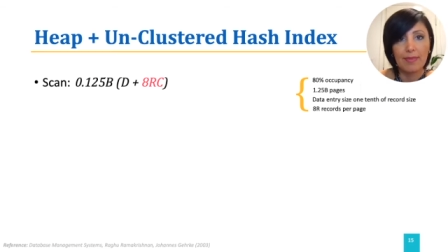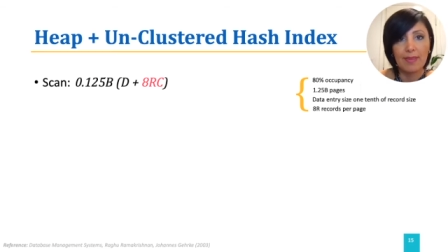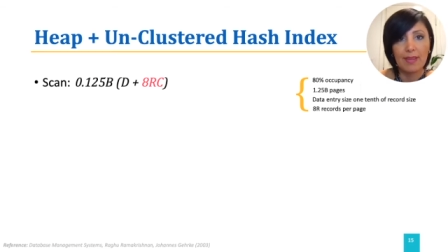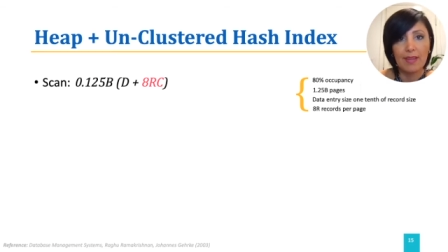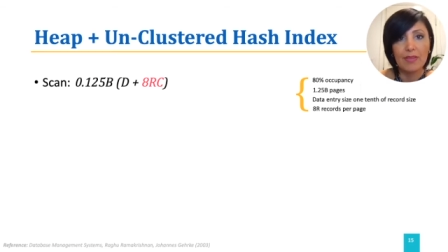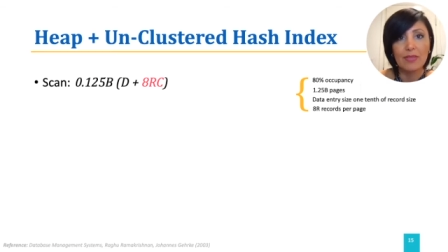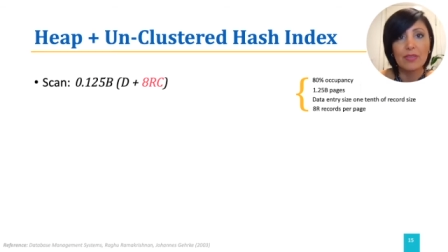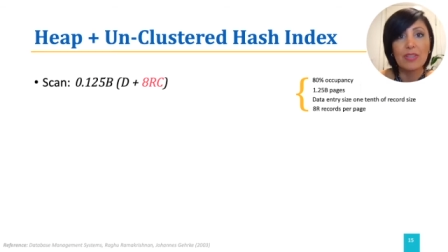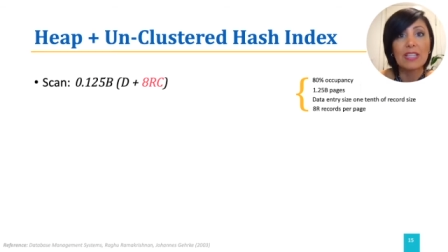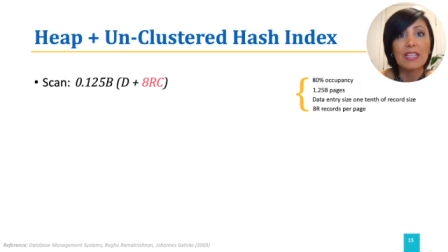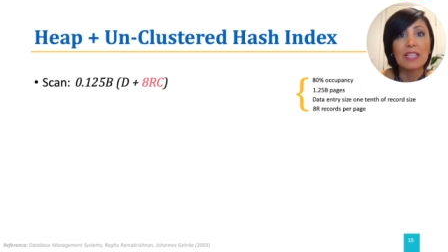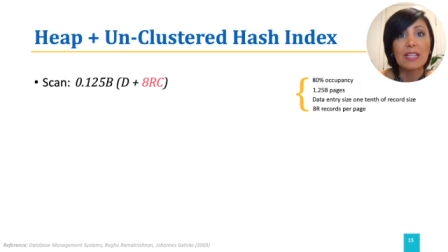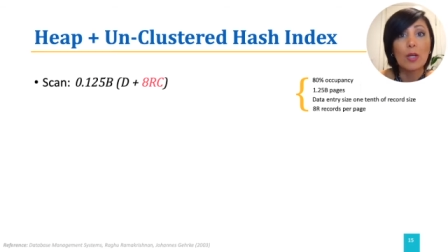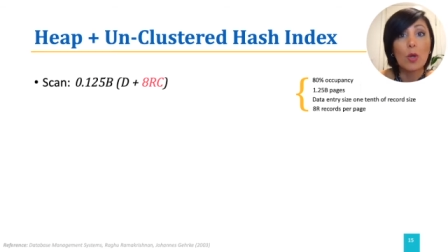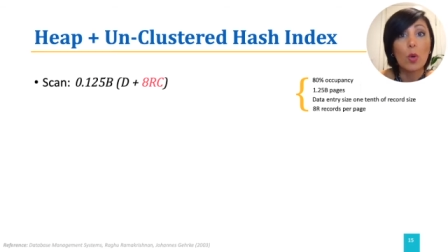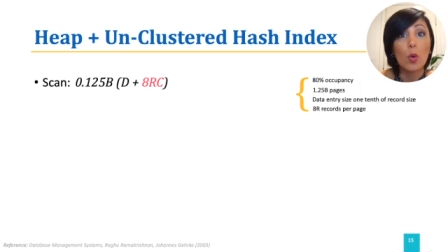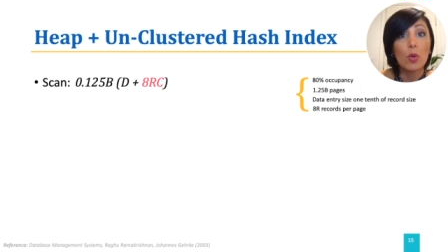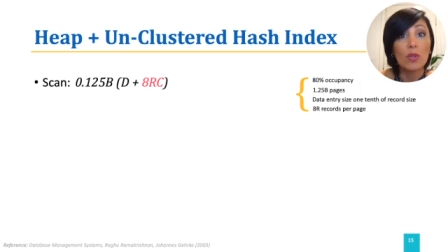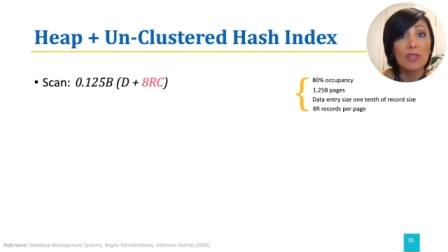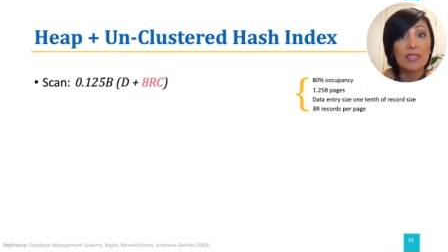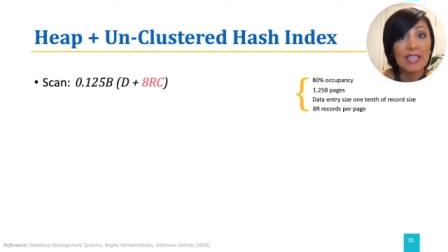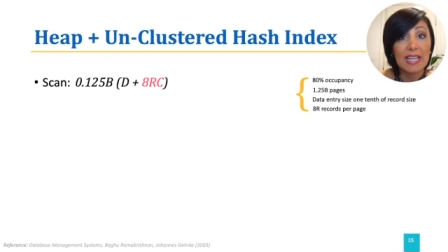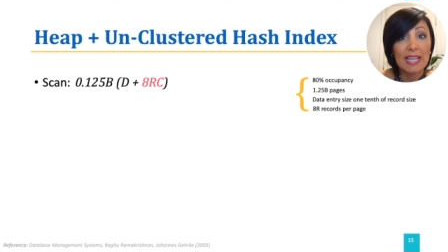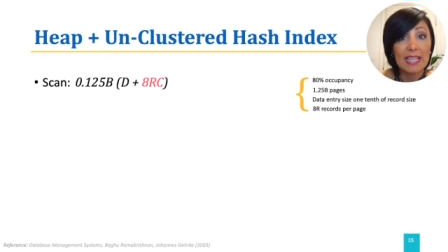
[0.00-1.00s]
Reading
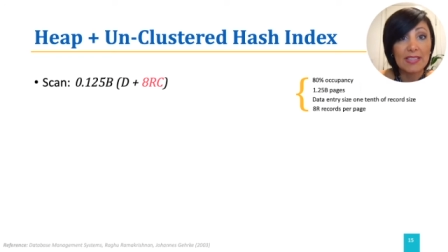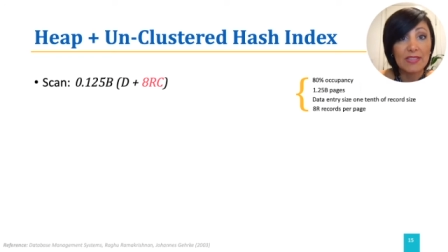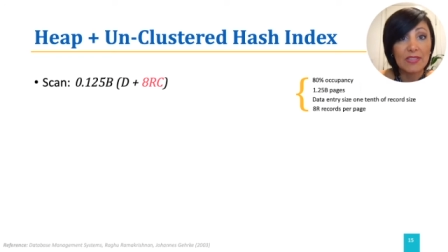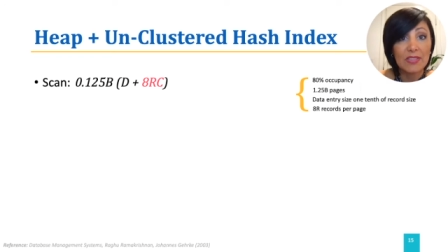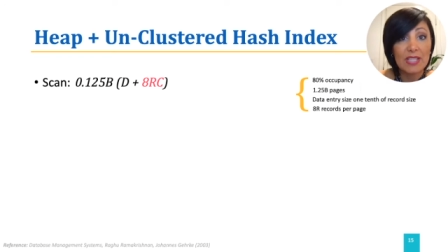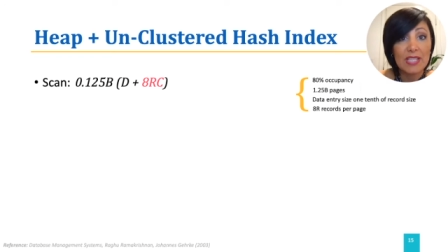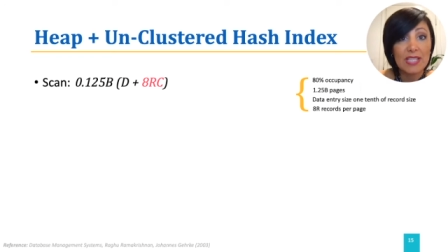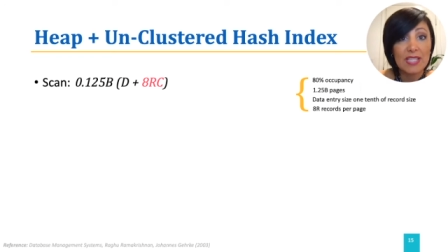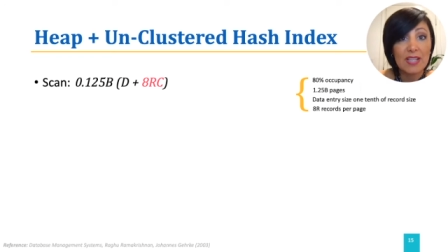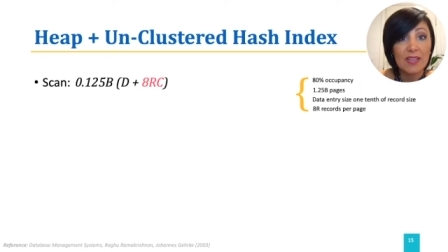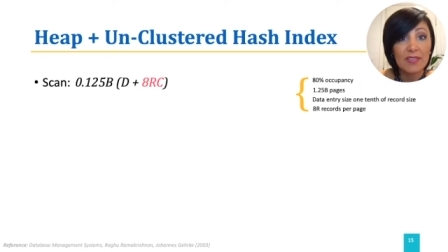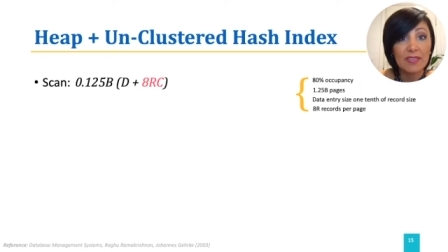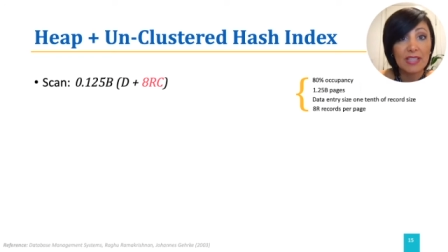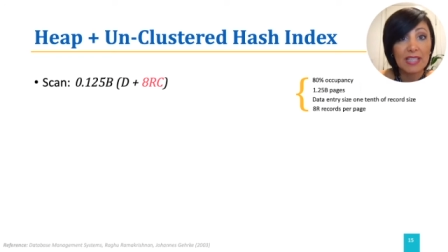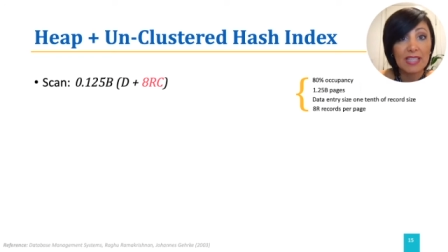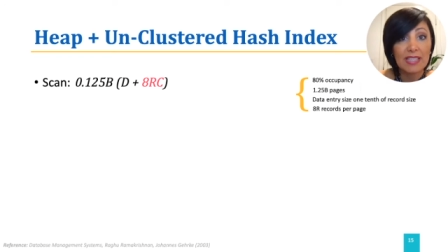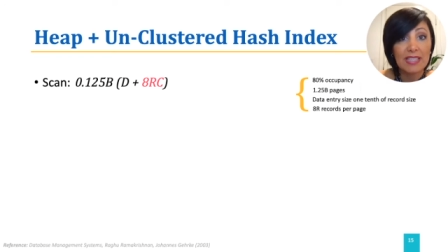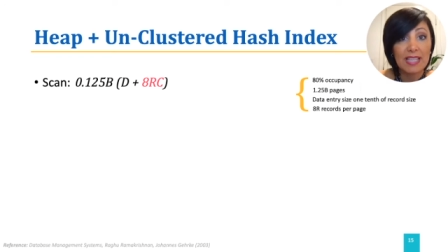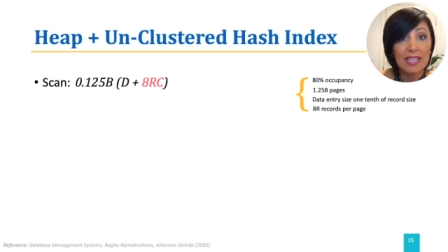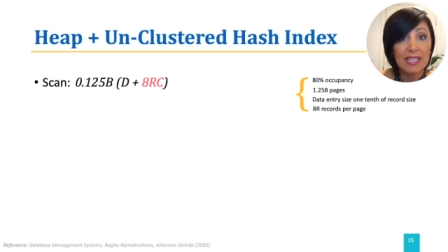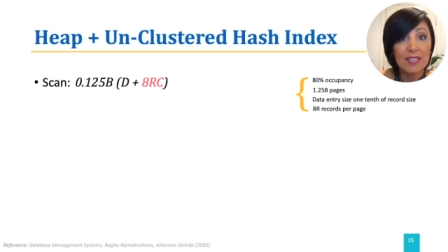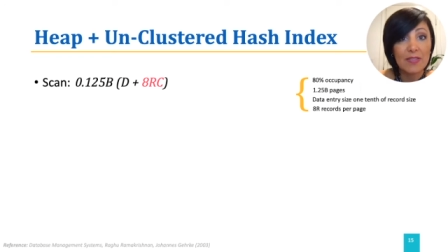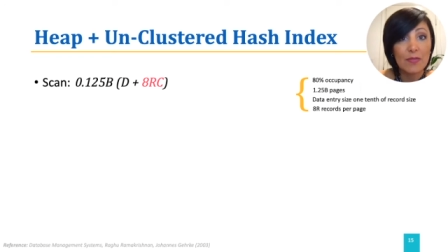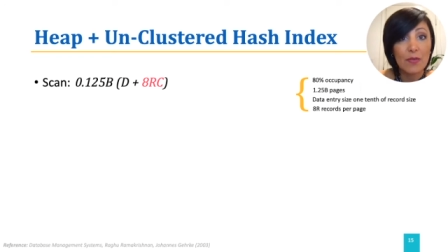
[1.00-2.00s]
all the entries of the
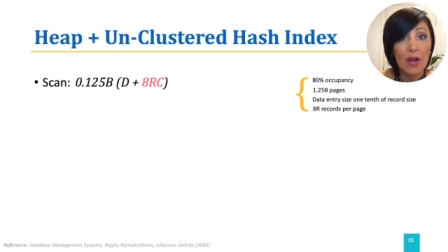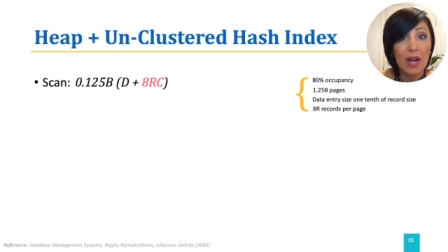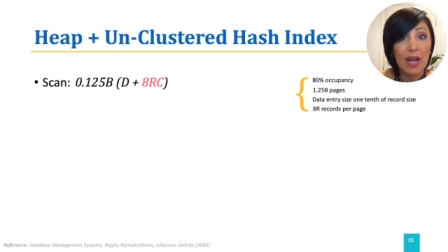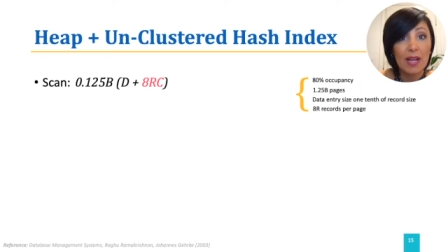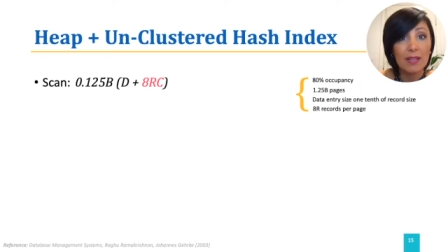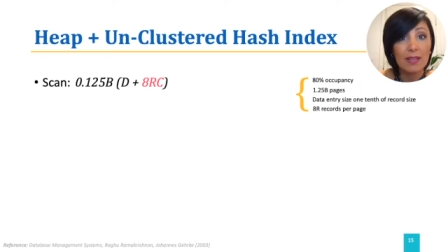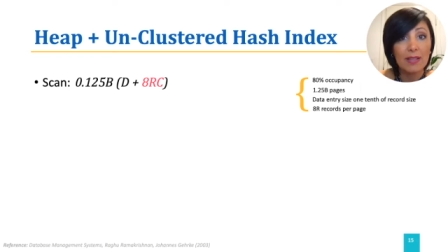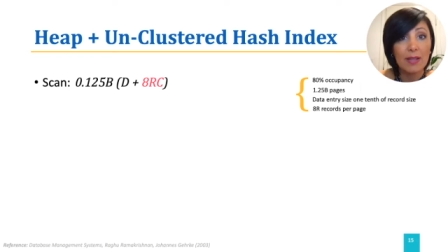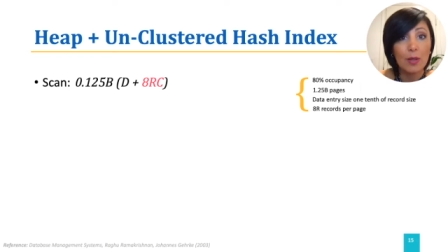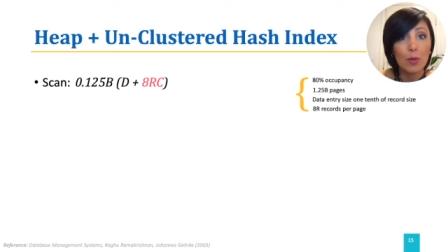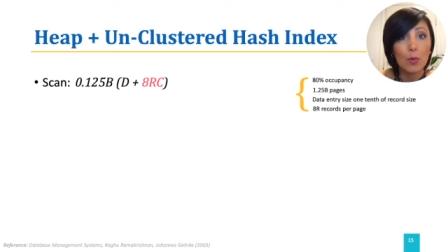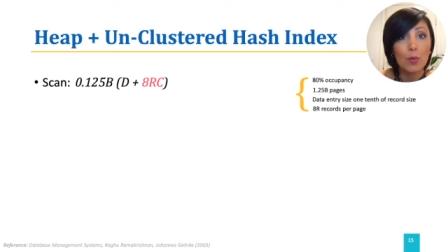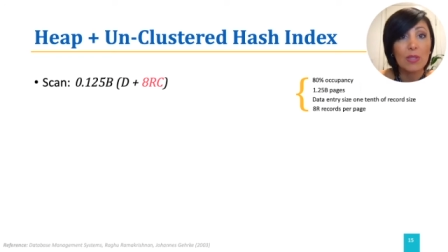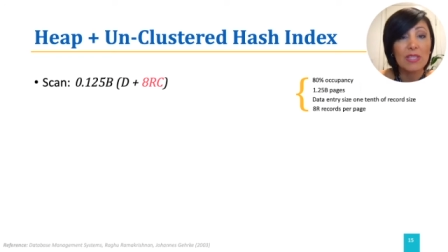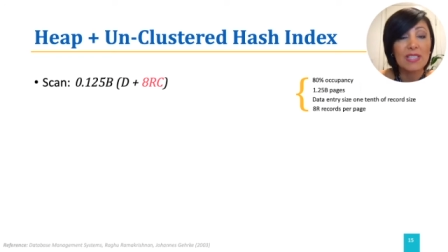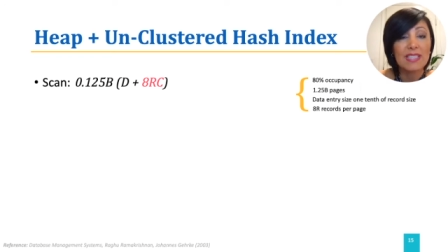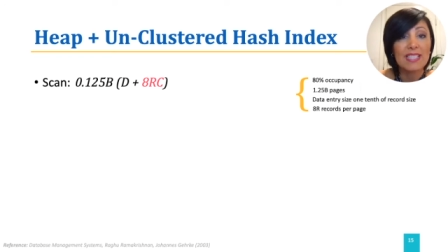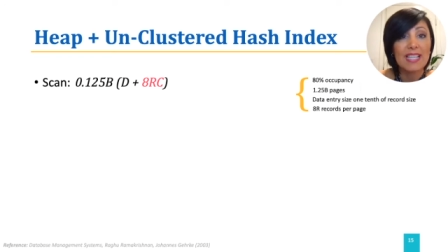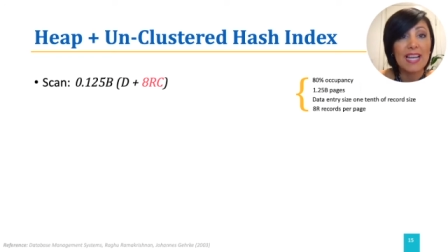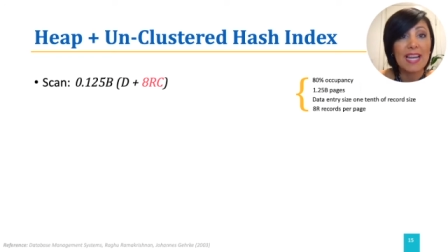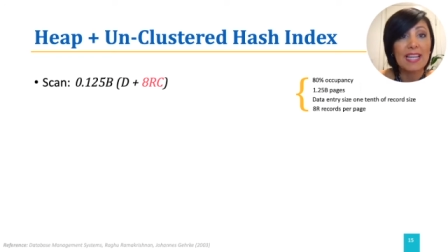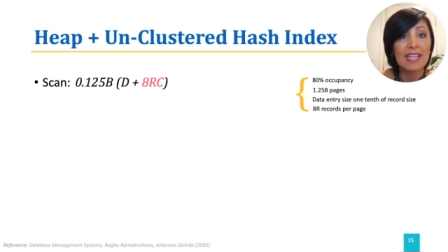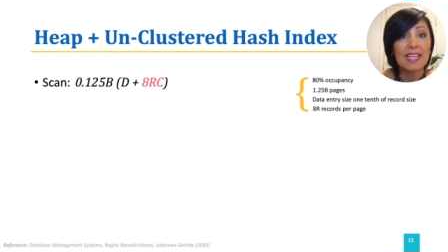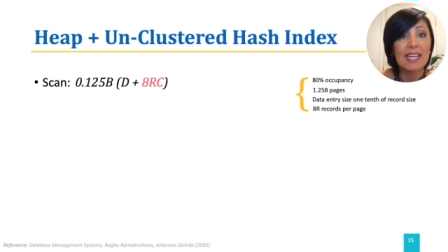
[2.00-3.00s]
index file will
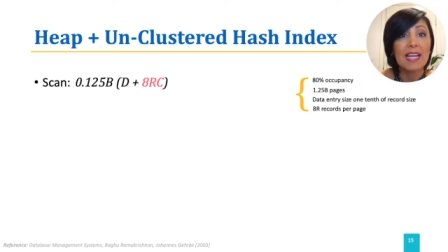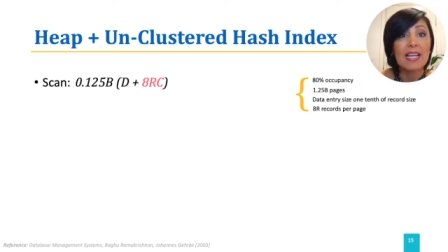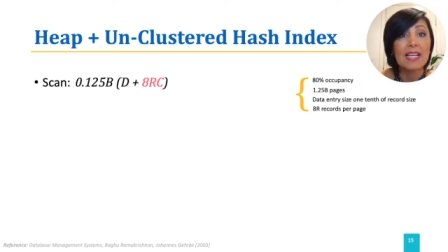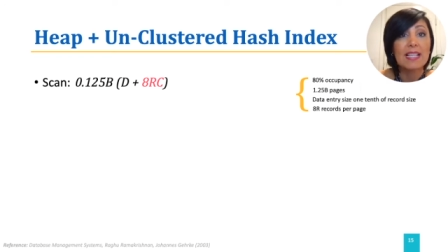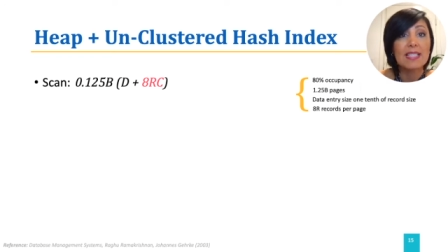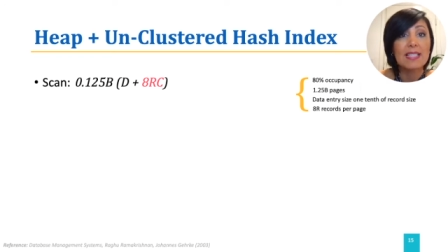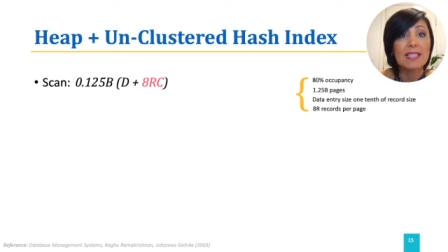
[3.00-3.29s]
take